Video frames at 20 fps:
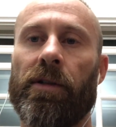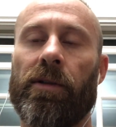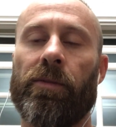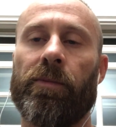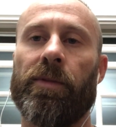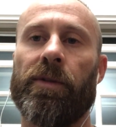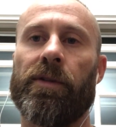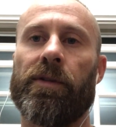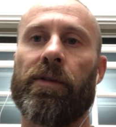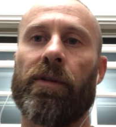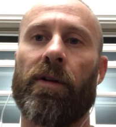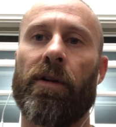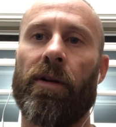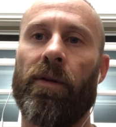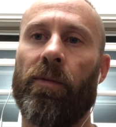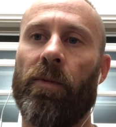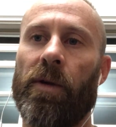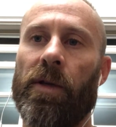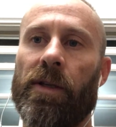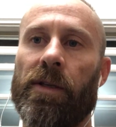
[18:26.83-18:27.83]
I'll be
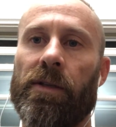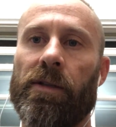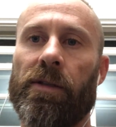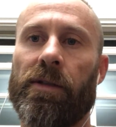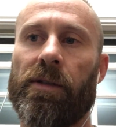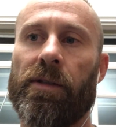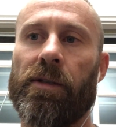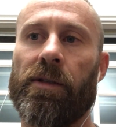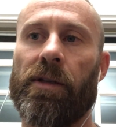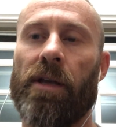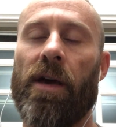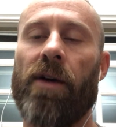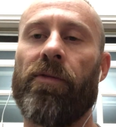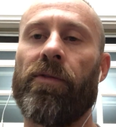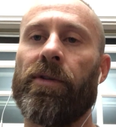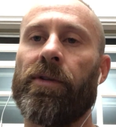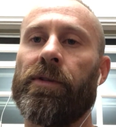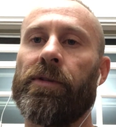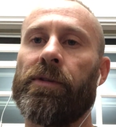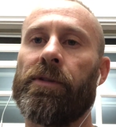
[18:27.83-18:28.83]
starting week
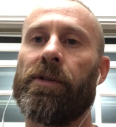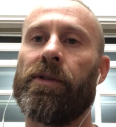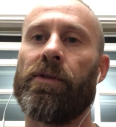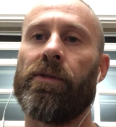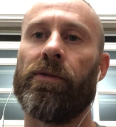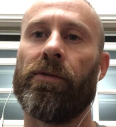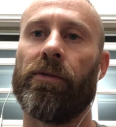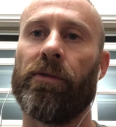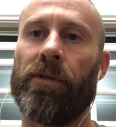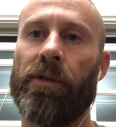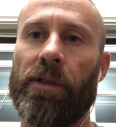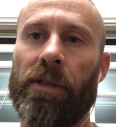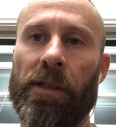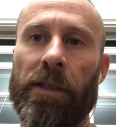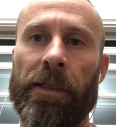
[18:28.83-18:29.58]
7 soon.